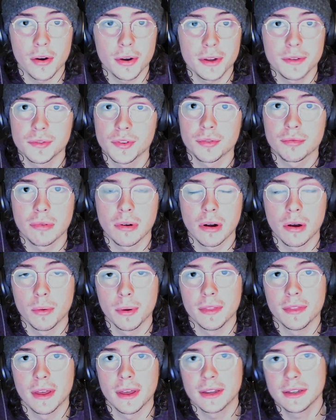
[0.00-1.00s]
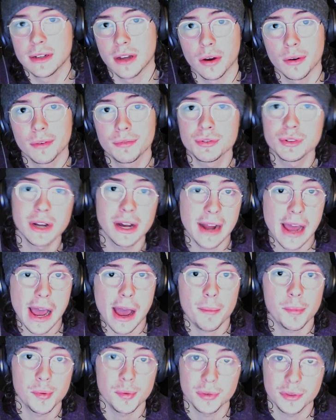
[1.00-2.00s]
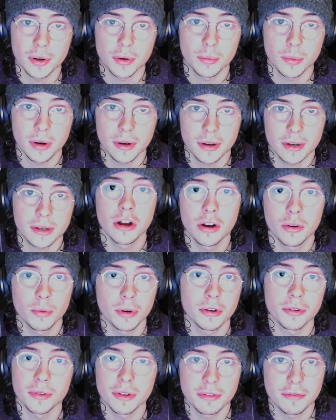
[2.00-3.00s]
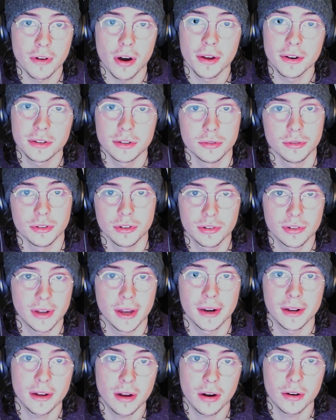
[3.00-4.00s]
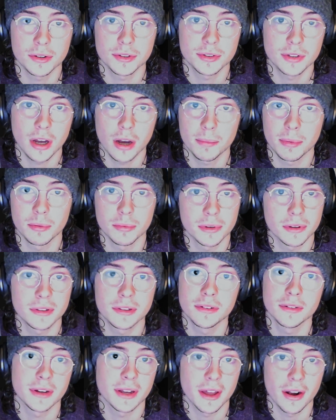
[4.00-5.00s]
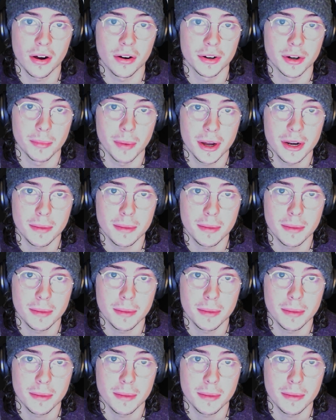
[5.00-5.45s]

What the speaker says: even throw in that, if you're not happy with our work, we'll refund you. You just got to call us up and you'll get all your money